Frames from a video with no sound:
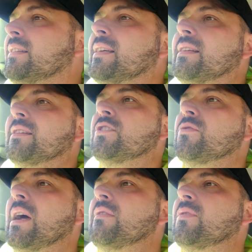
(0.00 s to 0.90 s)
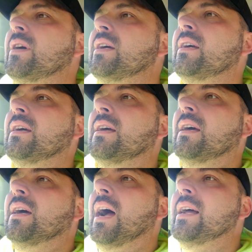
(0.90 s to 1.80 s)
at the end of the driveway.
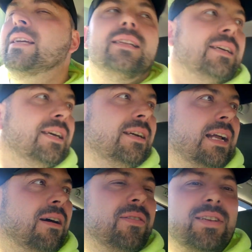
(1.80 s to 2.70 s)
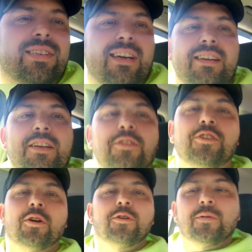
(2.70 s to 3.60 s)
I need to get it out in the sun and
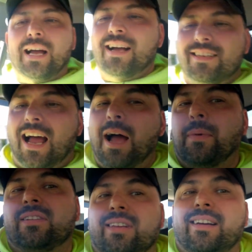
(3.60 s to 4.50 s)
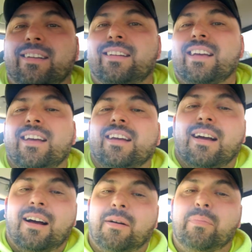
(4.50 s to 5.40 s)
show you guys. I'm excited,
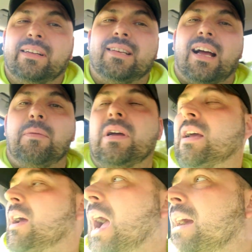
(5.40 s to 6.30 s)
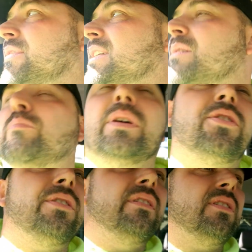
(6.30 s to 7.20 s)
big time. I've seen
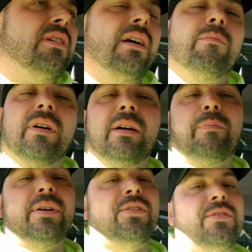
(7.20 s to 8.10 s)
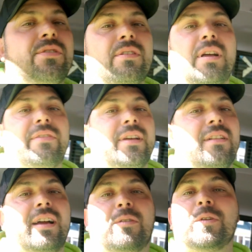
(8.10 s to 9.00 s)
pictures, but pictures are nothing
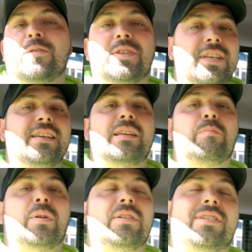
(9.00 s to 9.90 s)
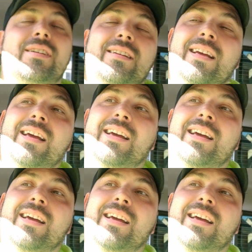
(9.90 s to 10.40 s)
like when you see it in person.